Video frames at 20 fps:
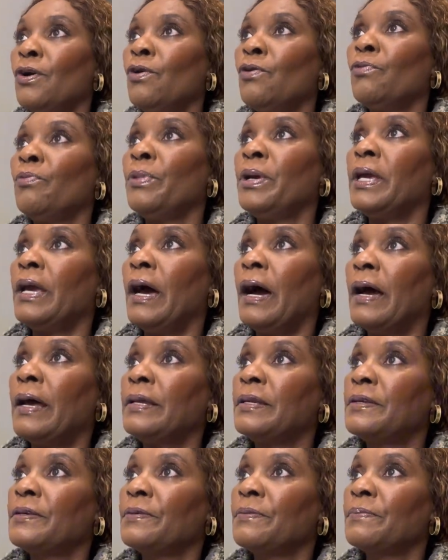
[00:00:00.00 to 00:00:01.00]
We
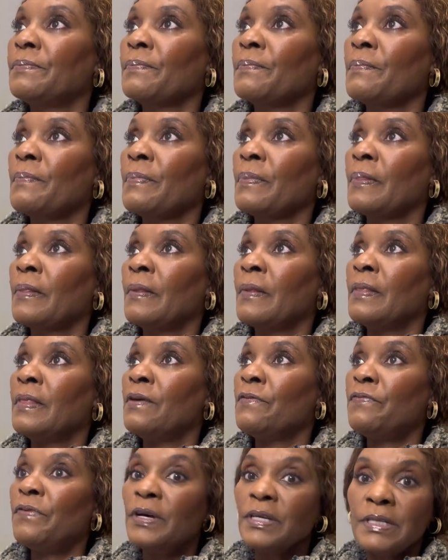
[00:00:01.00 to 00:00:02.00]
had the
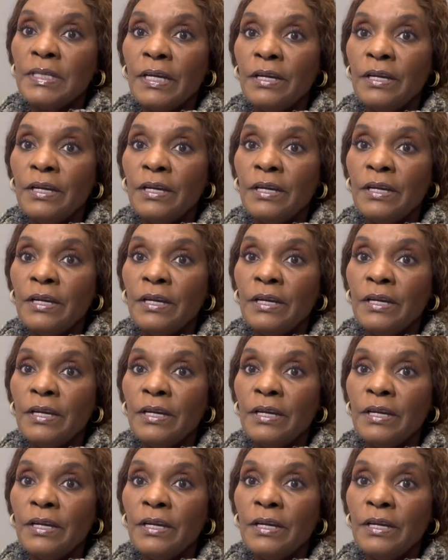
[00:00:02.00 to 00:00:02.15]
first day,